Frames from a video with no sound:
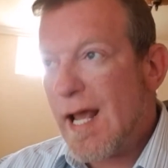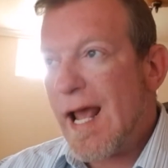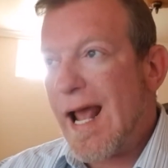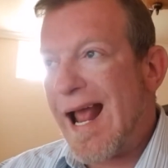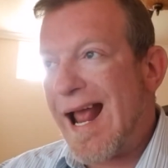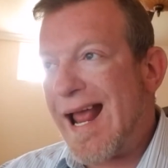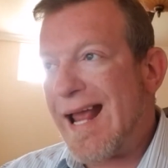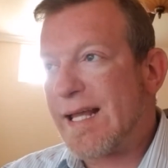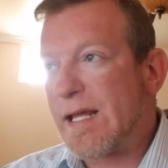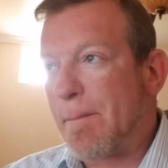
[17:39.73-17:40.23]

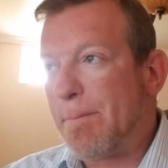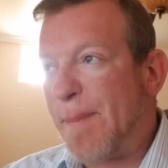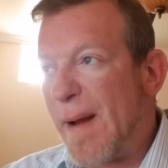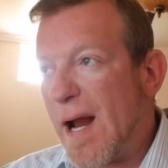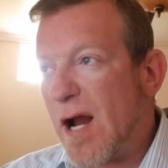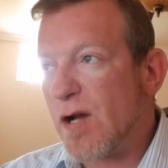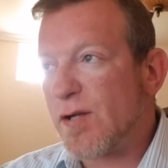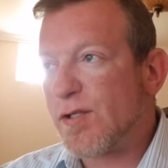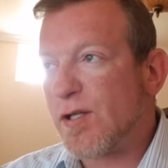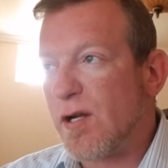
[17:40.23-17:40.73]
A
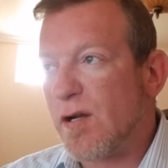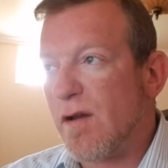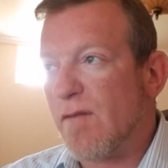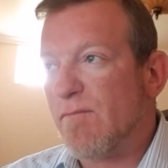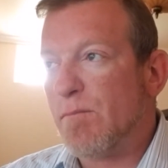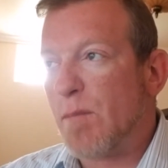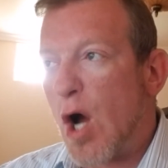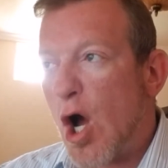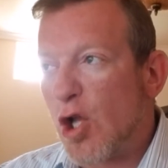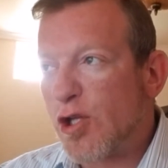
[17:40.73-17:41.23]
comparison
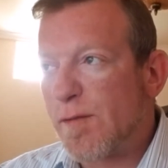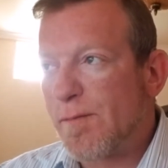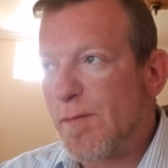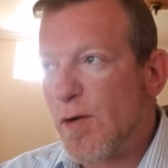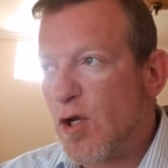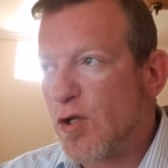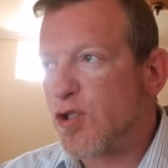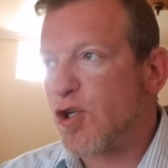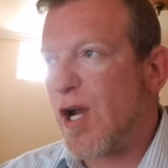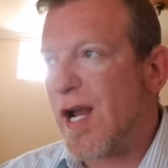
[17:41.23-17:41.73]
of
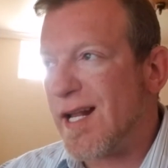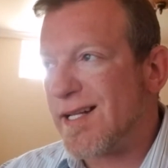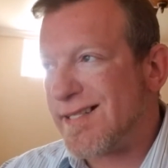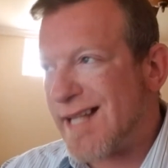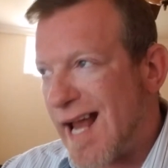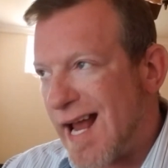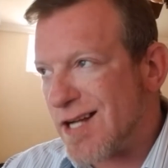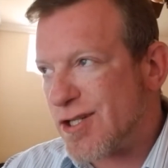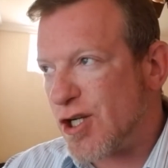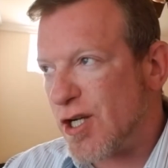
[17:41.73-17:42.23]
multiple
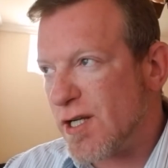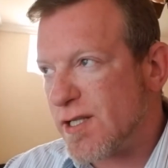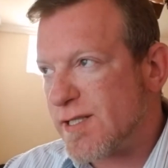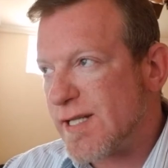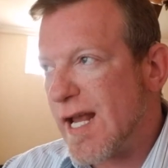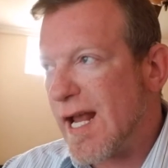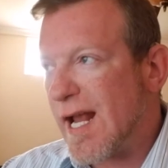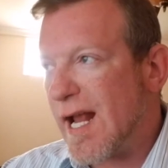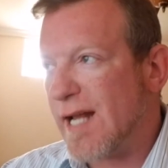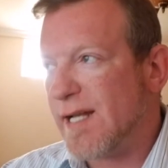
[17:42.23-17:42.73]

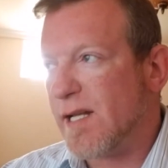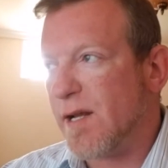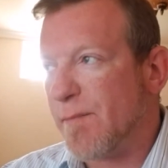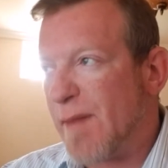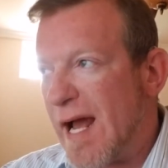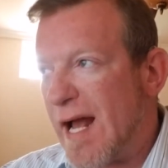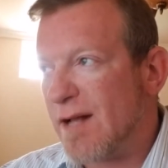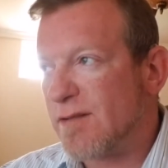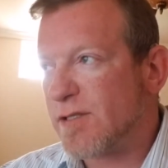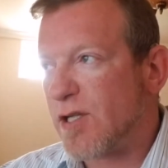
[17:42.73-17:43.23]
transactions and the
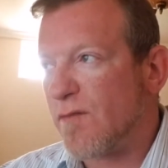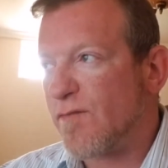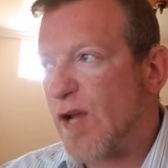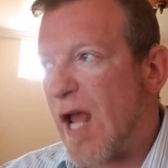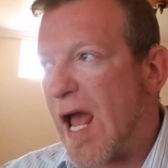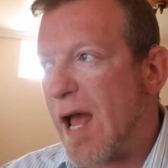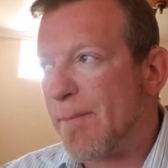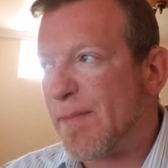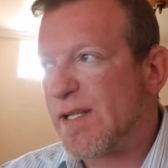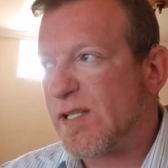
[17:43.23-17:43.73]
amounts of
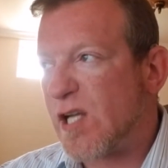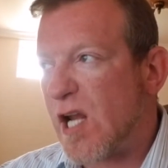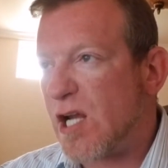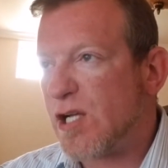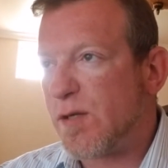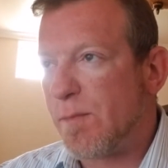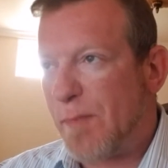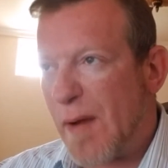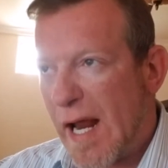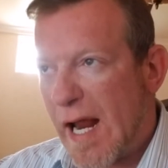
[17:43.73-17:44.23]

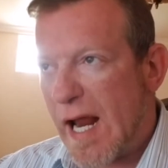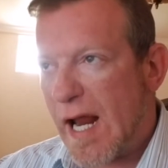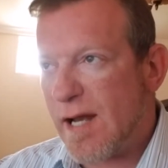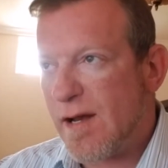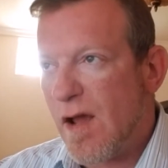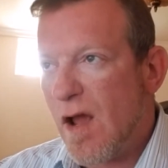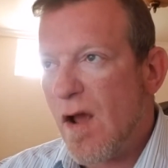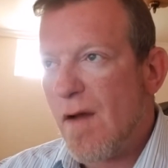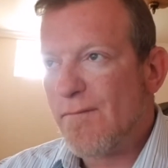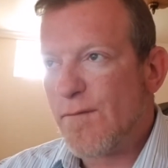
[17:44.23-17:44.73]
compensation
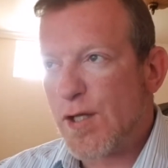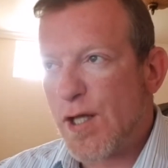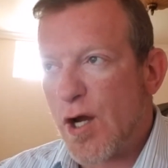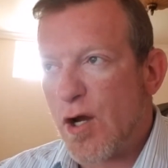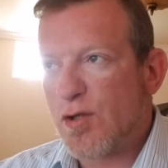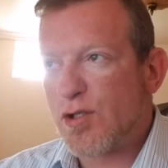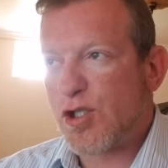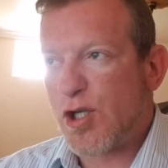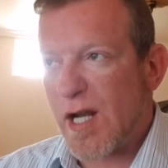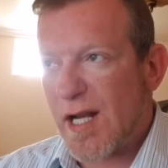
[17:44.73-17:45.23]
paid for
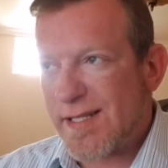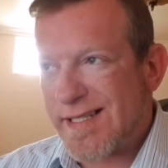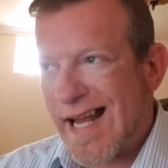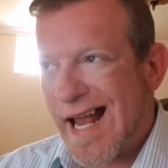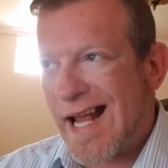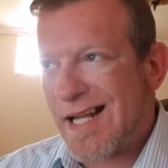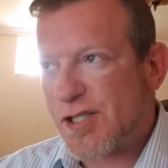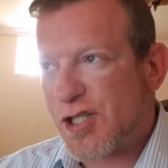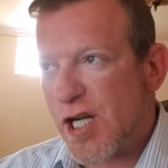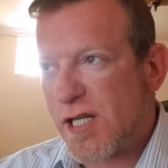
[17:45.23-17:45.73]
those
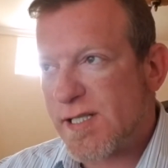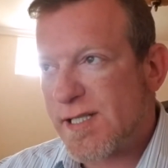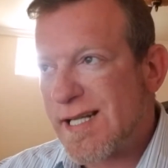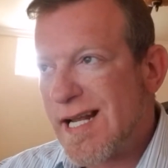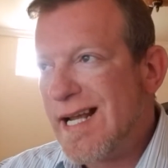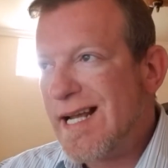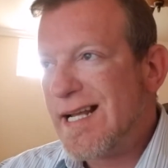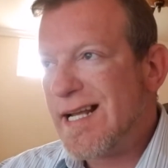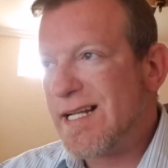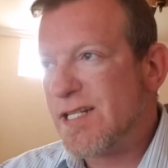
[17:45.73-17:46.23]
transactions
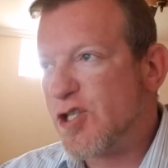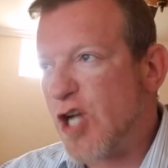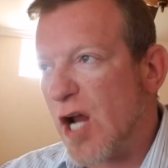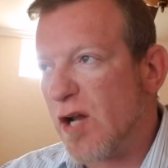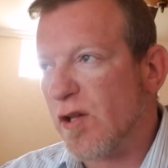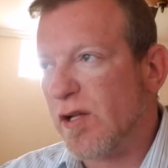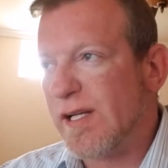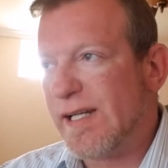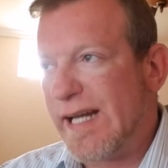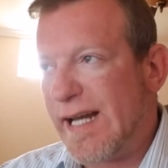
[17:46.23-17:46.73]
is
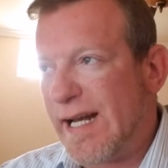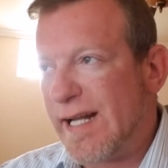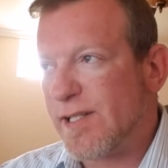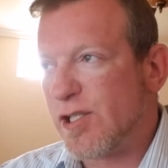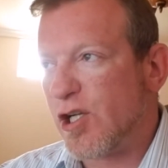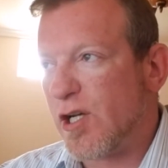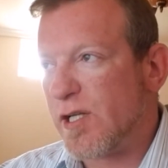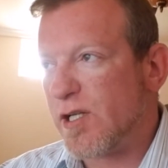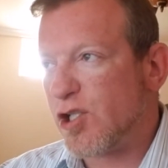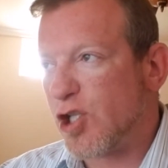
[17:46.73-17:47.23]
generally needed
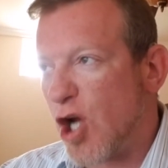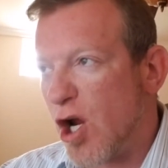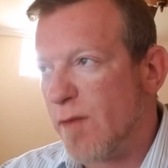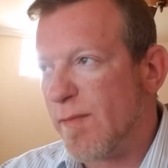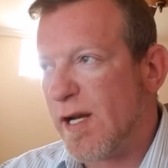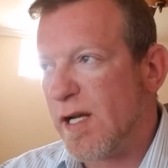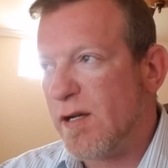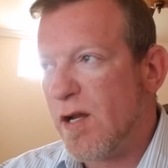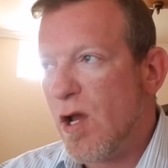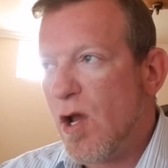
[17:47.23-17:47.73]
to
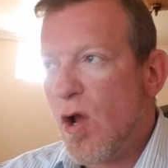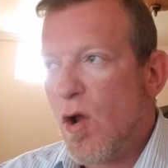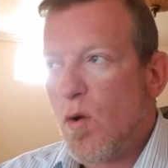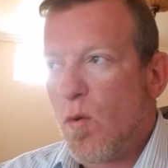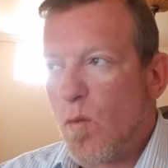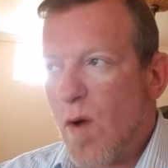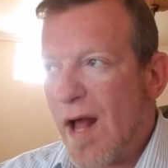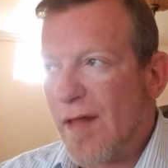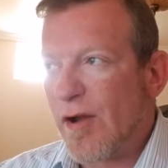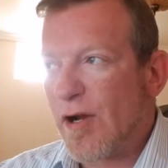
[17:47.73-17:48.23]
determine
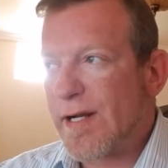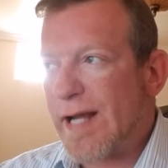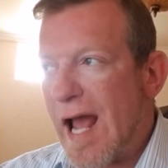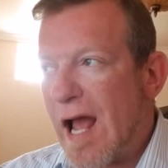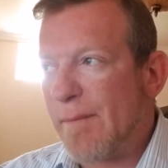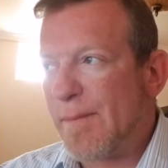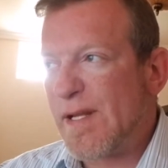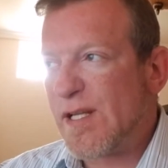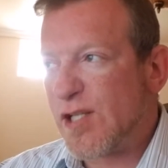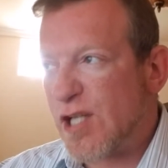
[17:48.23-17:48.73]
whether
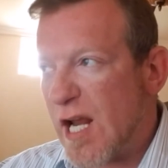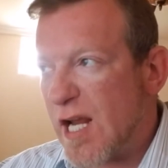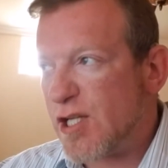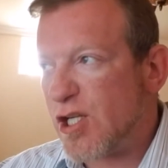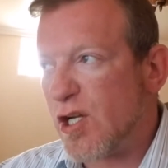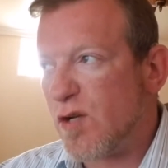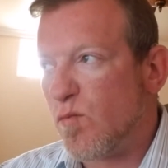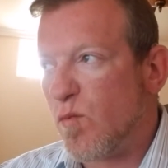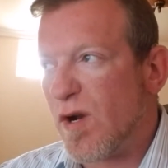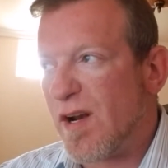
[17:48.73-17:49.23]

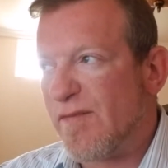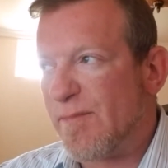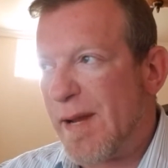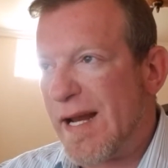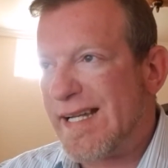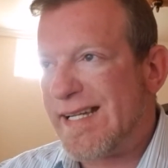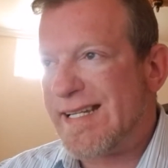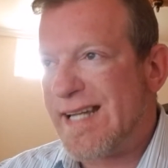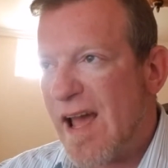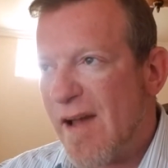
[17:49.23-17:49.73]
compensation would have
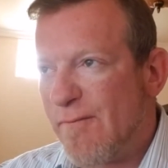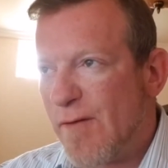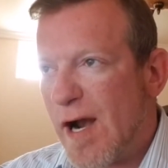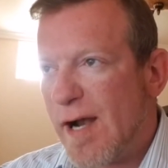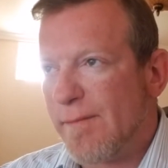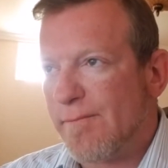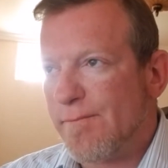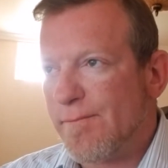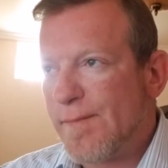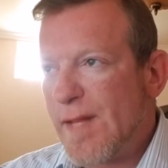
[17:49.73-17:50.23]
been
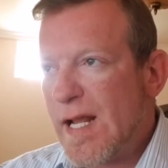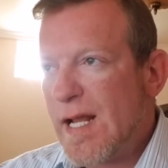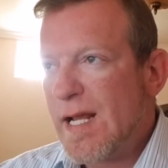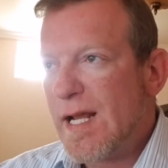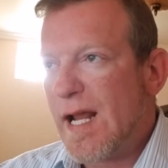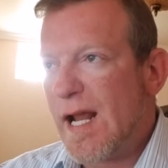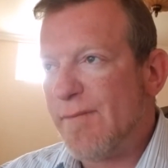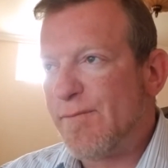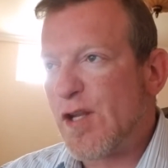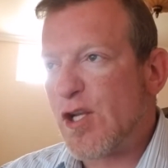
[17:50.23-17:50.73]
different
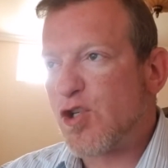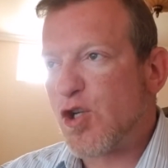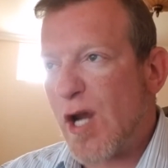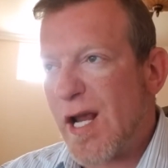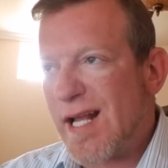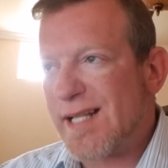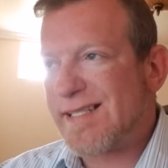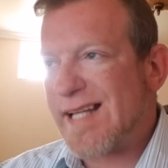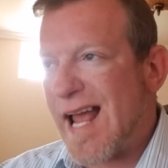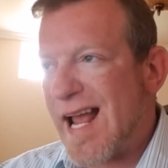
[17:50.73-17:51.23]
if the
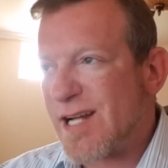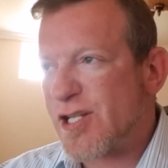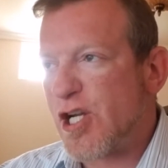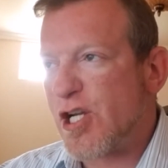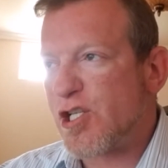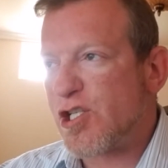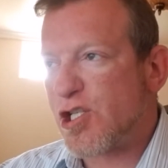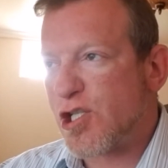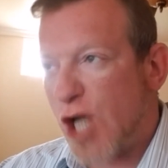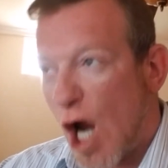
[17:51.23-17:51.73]

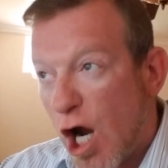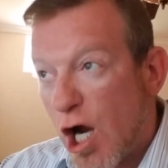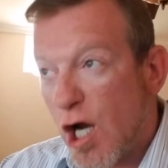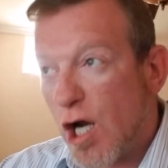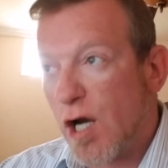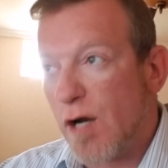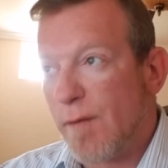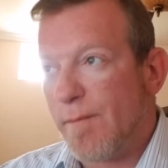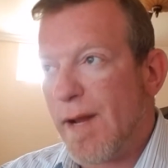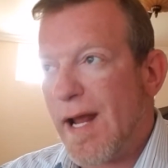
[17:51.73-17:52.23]
transaction
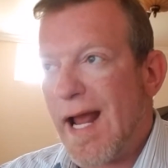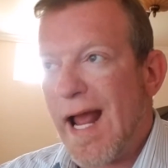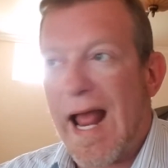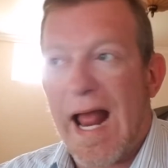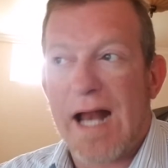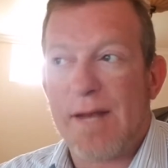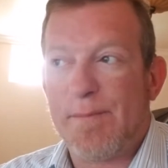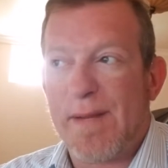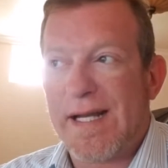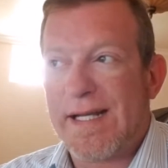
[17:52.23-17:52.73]
term
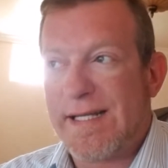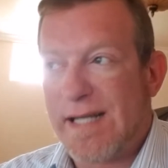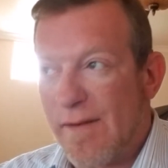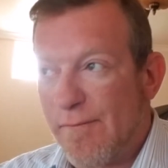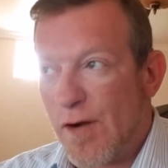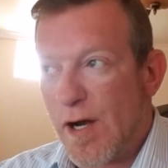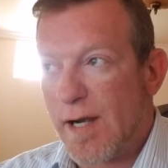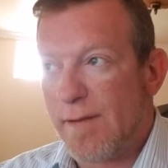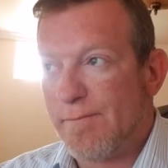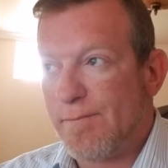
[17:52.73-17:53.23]
had been
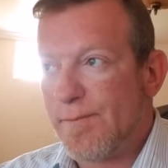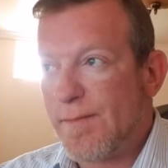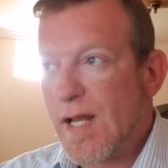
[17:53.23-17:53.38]
different